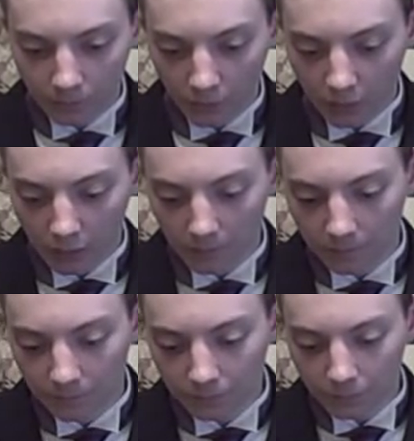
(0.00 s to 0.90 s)
You know,
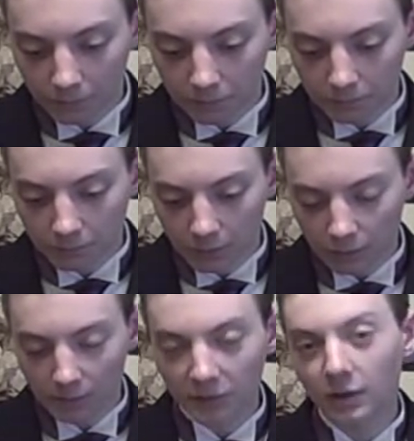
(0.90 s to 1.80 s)

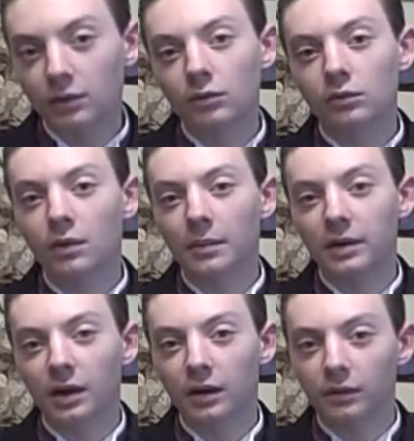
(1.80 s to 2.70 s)
almost like a little
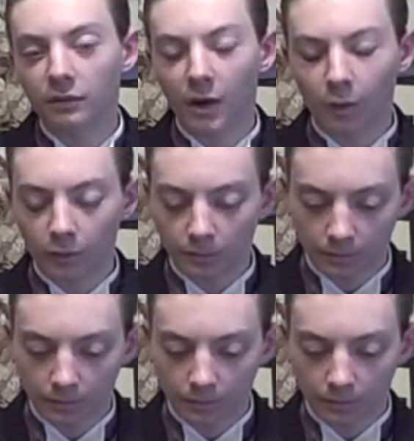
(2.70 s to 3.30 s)
lemonade in color.